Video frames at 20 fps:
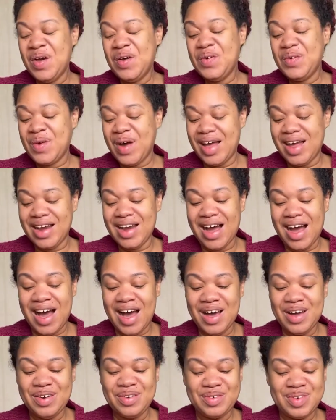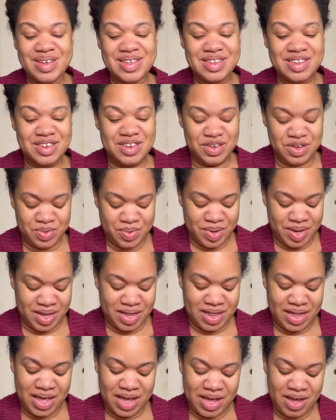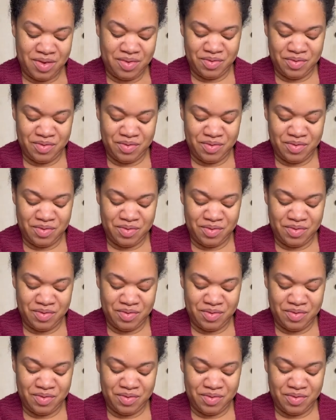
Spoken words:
when I was doing the